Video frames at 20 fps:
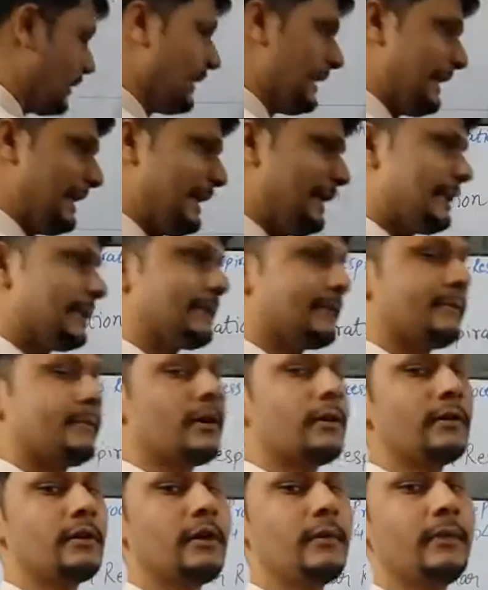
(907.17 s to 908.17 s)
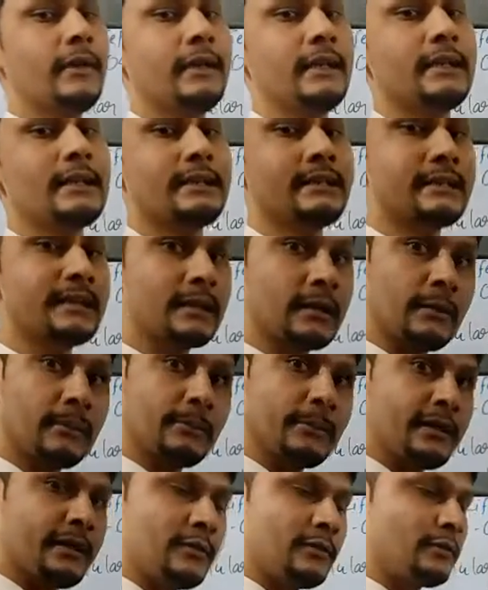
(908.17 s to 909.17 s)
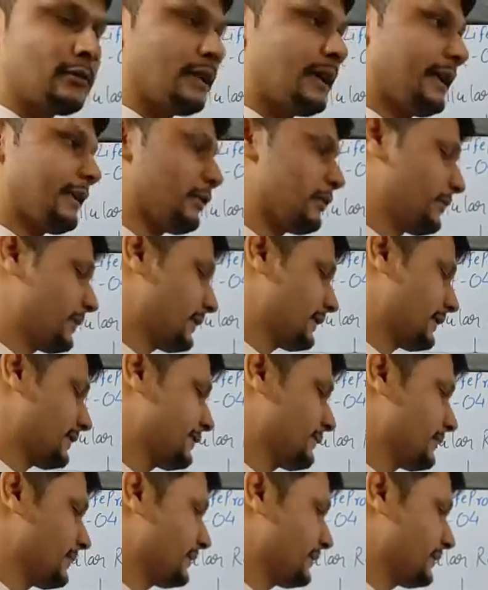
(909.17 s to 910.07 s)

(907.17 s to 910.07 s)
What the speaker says: less amount of energy in compared to the aerobic respiration,